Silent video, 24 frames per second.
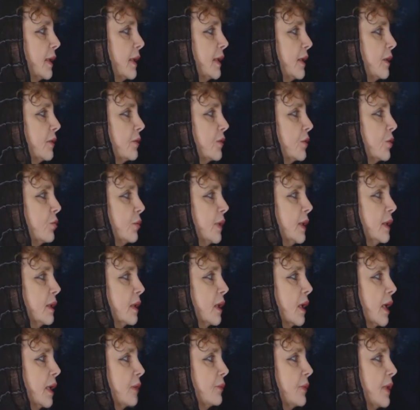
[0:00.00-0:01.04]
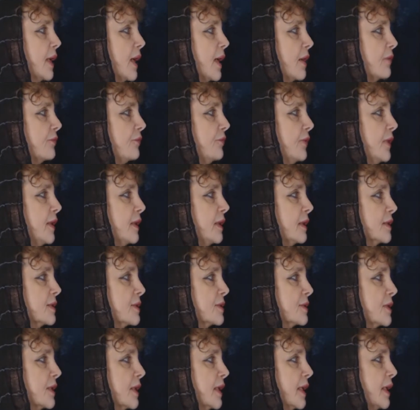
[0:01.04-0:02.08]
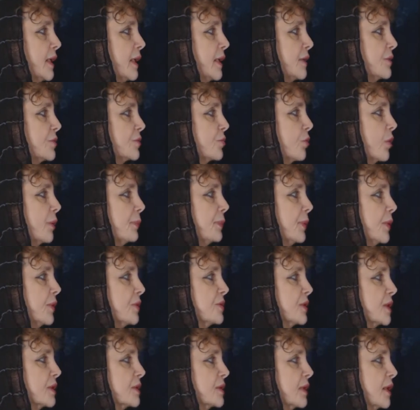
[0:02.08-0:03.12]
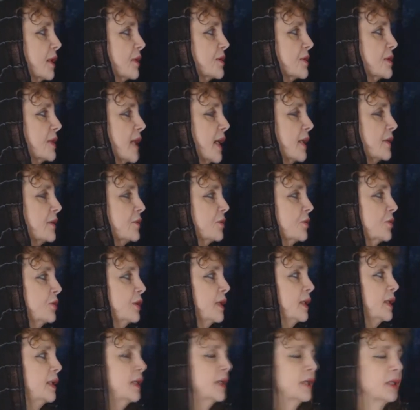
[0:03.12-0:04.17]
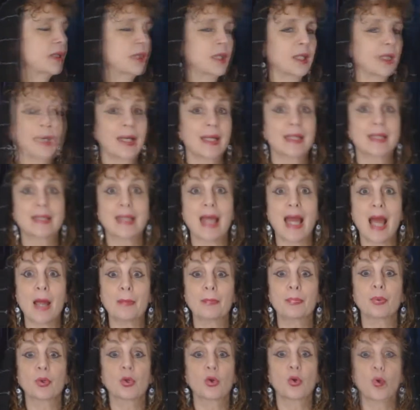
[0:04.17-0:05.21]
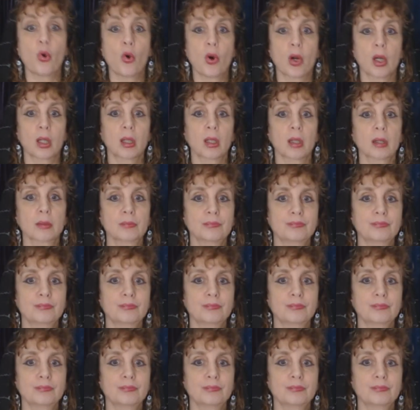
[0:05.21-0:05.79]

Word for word: Here, the green line, we have Venus in Scorpio, sextile Saturn in Capricorn.